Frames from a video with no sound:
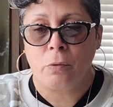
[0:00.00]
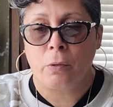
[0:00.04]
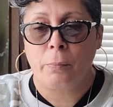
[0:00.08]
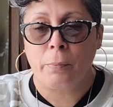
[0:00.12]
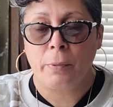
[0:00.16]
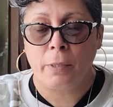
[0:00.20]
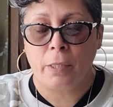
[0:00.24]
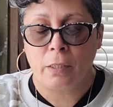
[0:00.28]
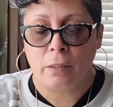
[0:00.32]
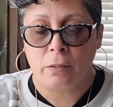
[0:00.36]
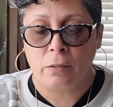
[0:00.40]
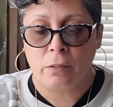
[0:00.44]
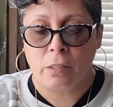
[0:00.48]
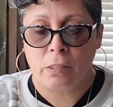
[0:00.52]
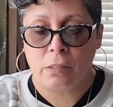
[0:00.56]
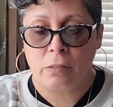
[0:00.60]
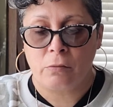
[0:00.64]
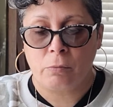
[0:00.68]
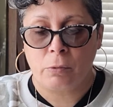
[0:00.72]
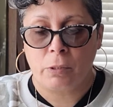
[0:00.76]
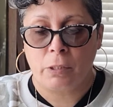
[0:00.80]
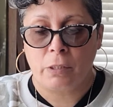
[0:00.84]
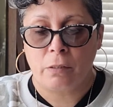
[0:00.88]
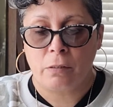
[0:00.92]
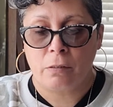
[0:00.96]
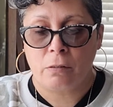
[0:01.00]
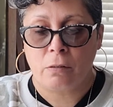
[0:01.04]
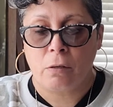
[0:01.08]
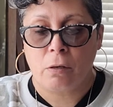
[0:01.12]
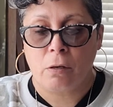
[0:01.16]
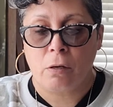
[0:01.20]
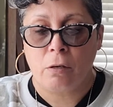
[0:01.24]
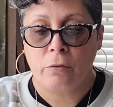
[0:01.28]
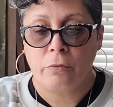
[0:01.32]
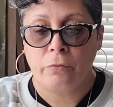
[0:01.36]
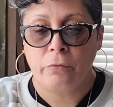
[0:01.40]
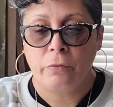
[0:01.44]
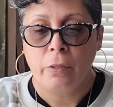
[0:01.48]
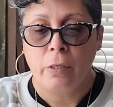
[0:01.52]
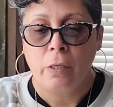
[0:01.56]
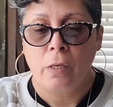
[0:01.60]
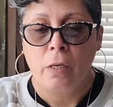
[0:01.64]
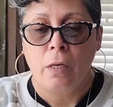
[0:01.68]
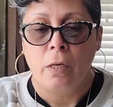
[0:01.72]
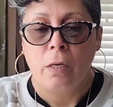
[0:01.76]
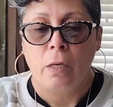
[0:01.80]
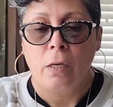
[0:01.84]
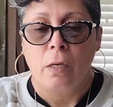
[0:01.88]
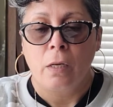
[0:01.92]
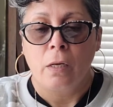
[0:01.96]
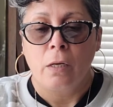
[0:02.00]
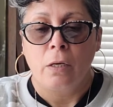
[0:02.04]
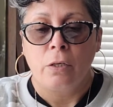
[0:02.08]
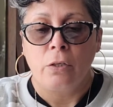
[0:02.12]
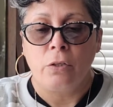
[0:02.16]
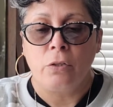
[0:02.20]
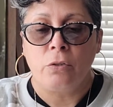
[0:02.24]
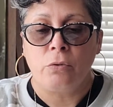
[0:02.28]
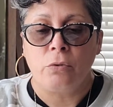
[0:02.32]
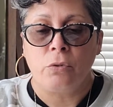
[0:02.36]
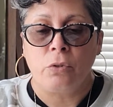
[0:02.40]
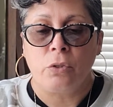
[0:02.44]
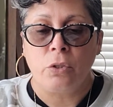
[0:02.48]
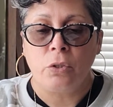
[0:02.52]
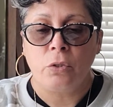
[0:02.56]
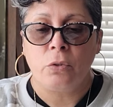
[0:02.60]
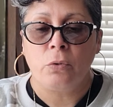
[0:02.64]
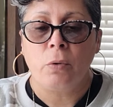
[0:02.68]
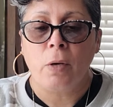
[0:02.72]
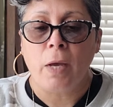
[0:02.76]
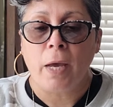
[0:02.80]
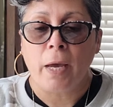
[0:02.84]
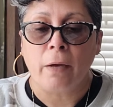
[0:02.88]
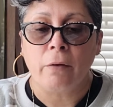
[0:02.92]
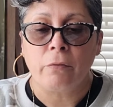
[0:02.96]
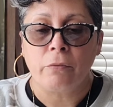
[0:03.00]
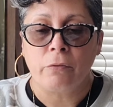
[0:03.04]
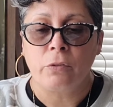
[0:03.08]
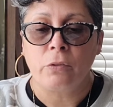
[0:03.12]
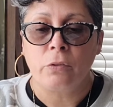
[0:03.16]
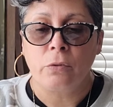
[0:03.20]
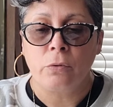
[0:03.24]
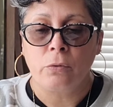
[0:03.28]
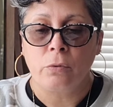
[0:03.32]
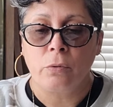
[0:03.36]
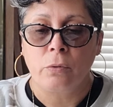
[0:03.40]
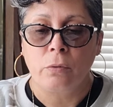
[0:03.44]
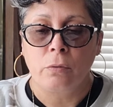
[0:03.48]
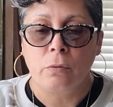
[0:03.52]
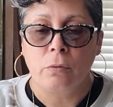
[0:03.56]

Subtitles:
apologize with this cough. You do have to